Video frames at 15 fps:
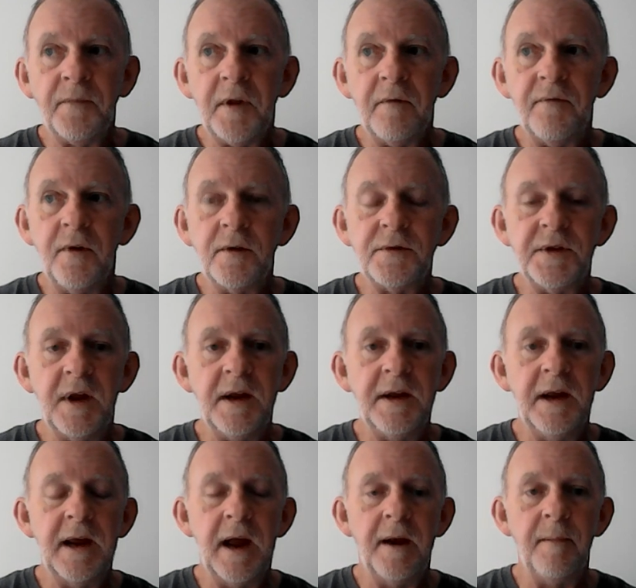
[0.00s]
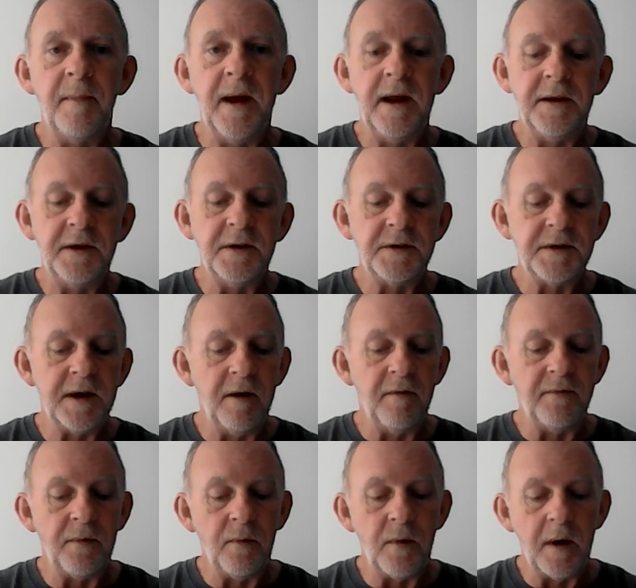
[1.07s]
First thing you got to make
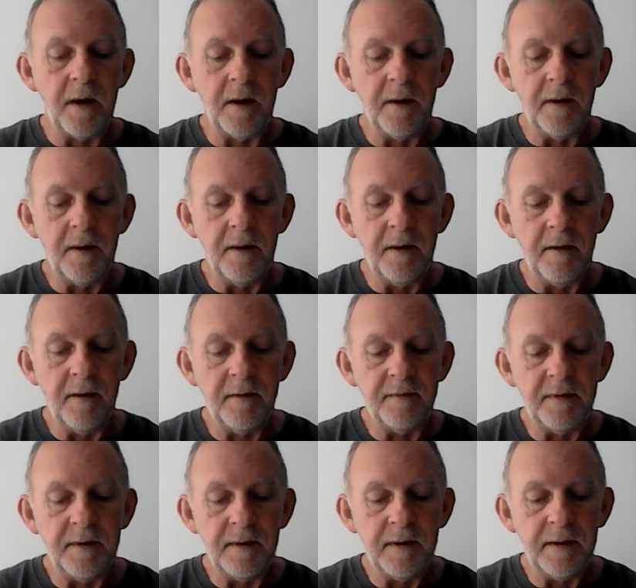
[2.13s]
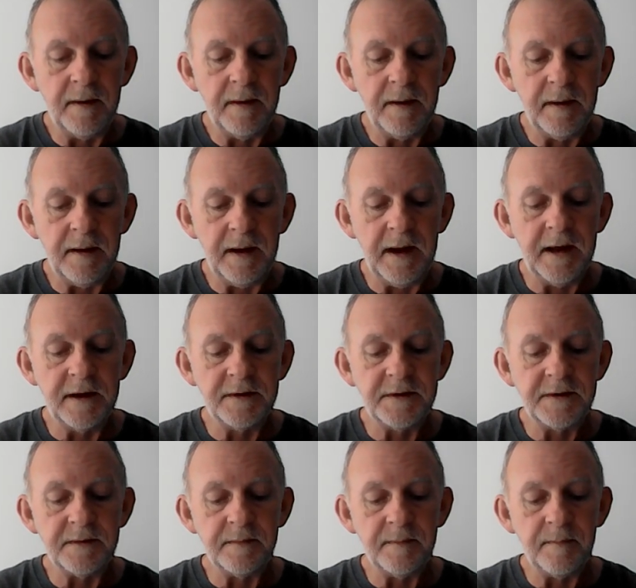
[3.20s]
yourself aware of
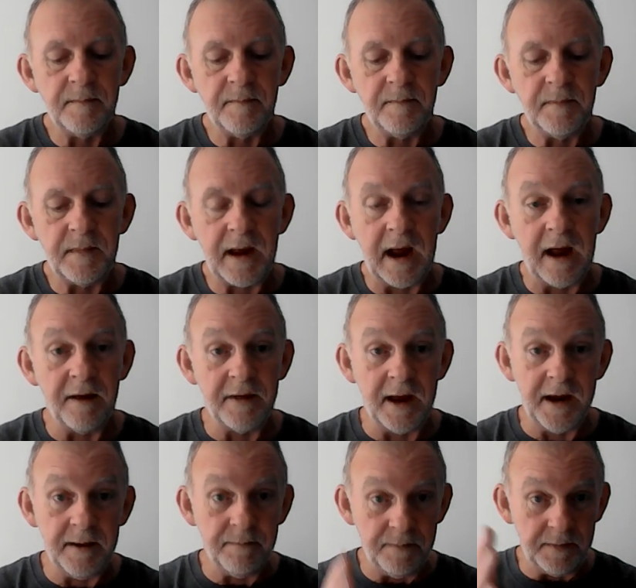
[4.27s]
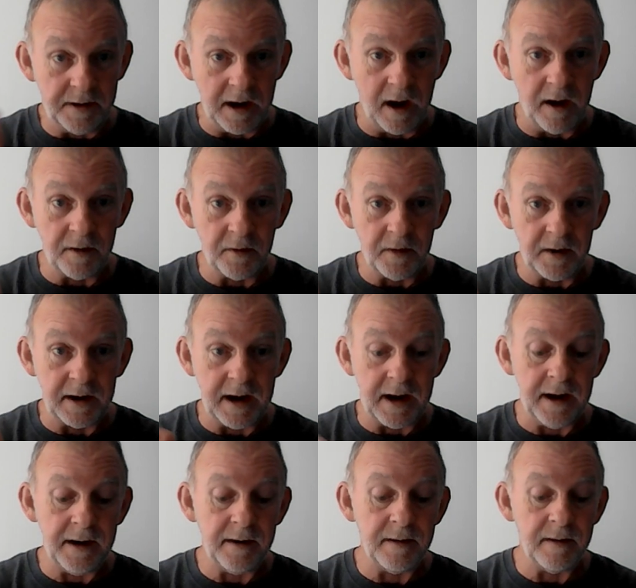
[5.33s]
is how they
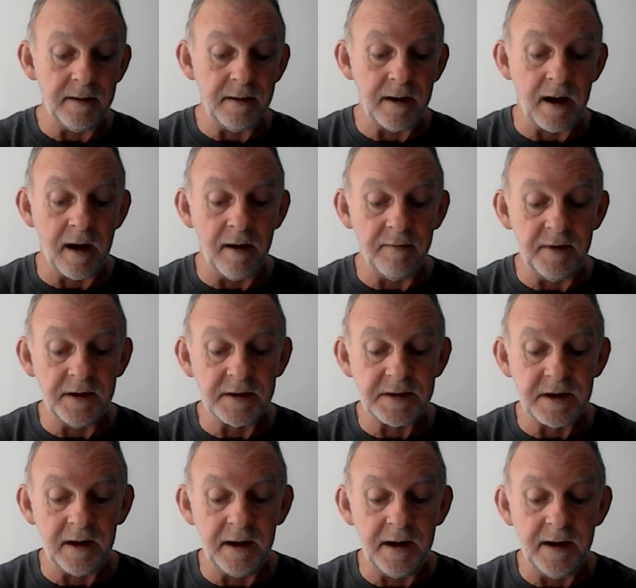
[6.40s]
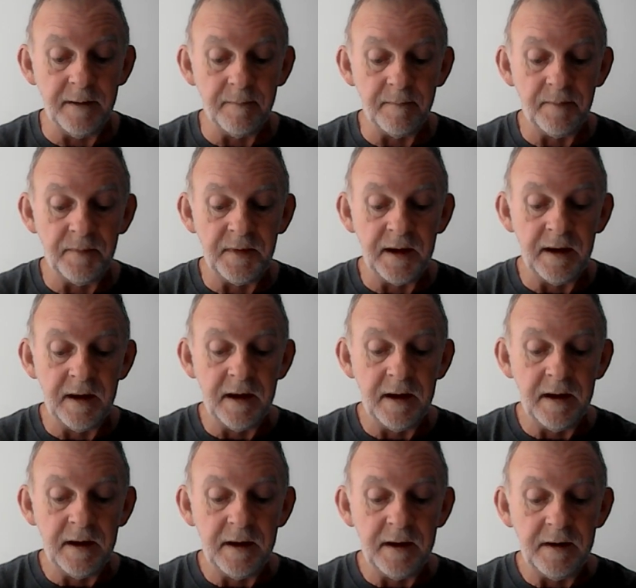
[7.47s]
congregate, obviously.
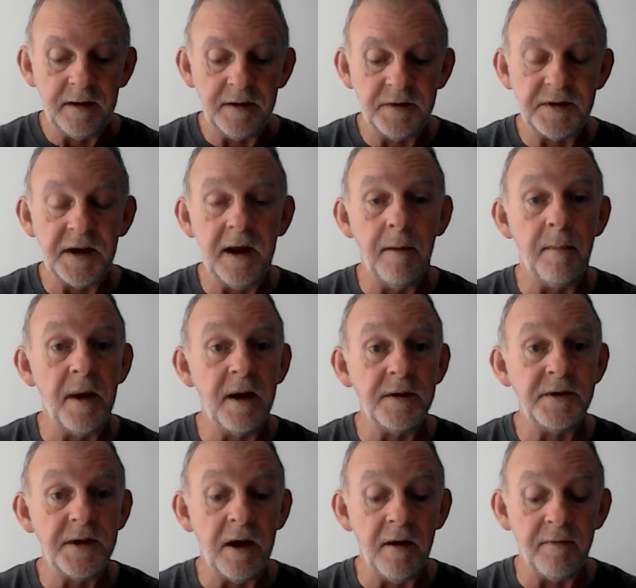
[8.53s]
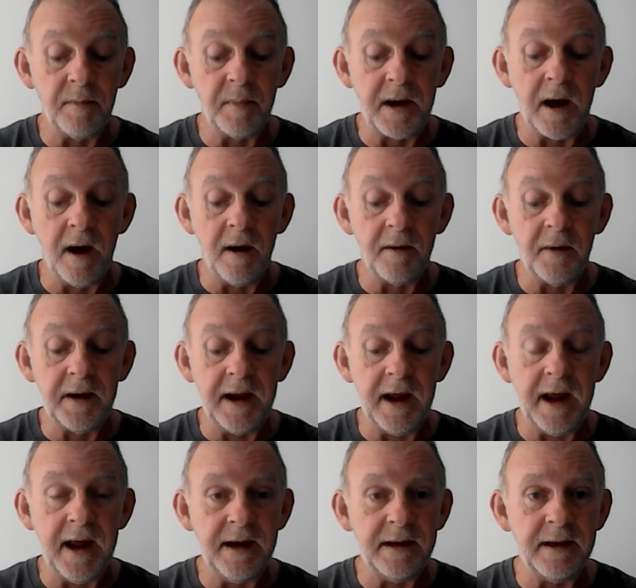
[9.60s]
You see a bunch of them
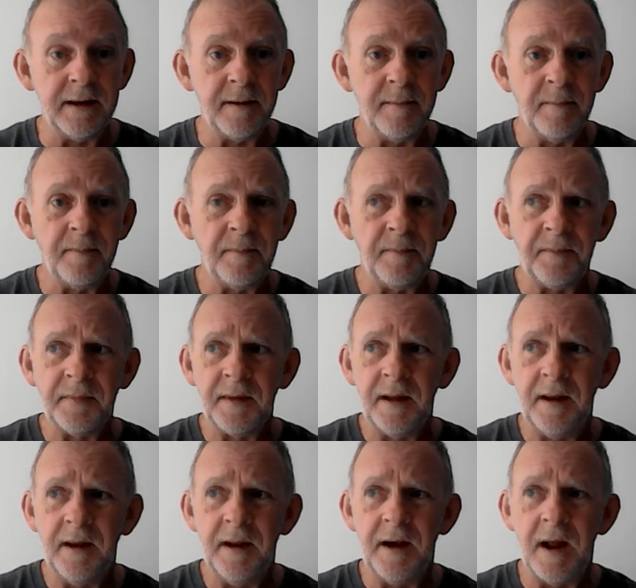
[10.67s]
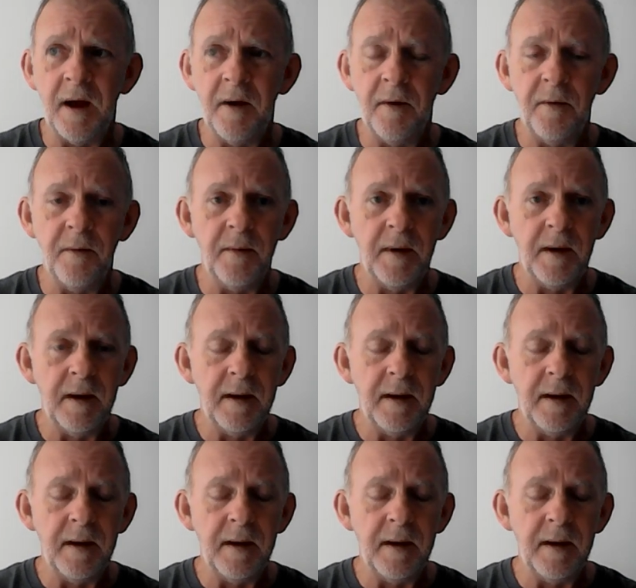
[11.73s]
congregating, you know,